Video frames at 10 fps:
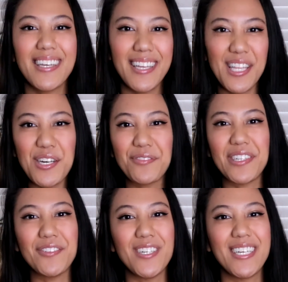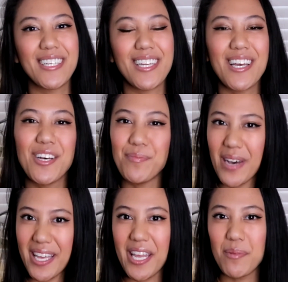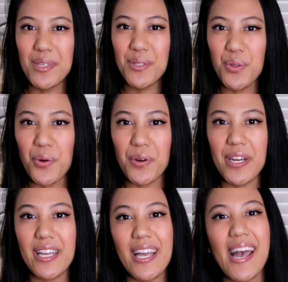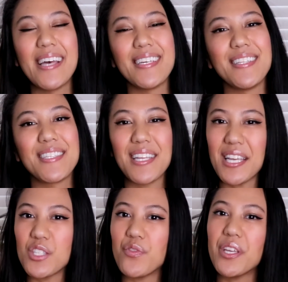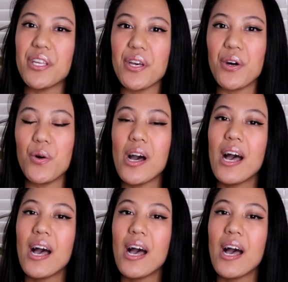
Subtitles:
Hello everyone, my name is Nori, and in today's video,